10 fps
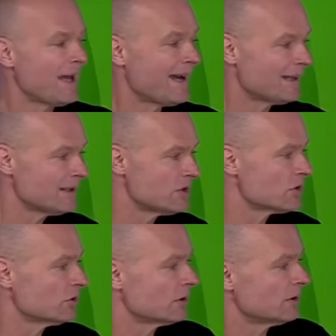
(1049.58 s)
added
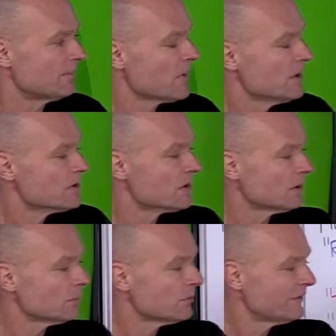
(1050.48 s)
sugar.
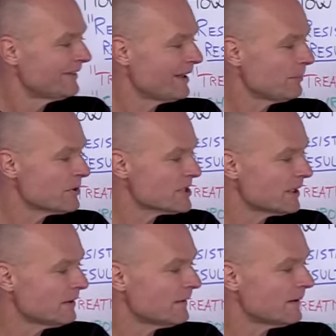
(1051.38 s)
So
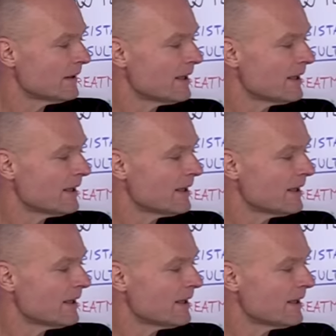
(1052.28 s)
10%